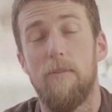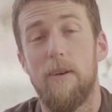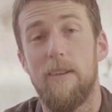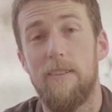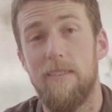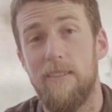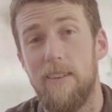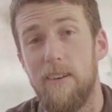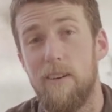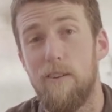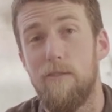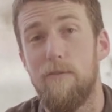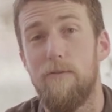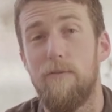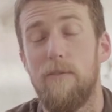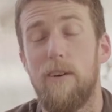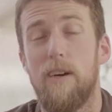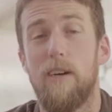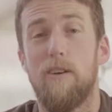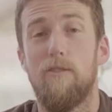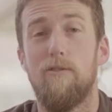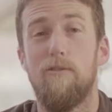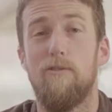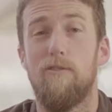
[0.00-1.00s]
myself
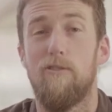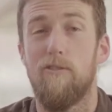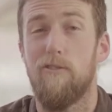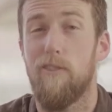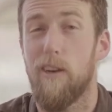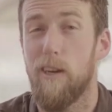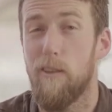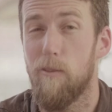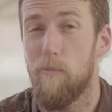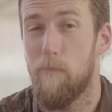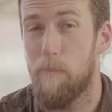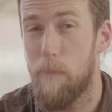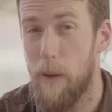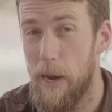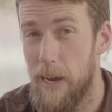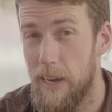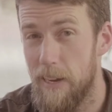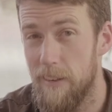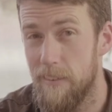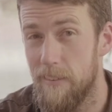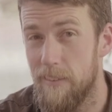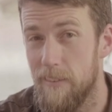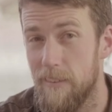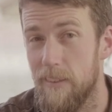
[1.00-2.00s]
a good strength
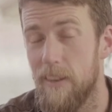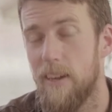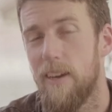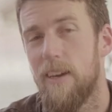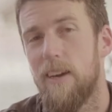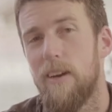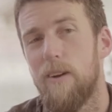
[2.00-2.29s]
base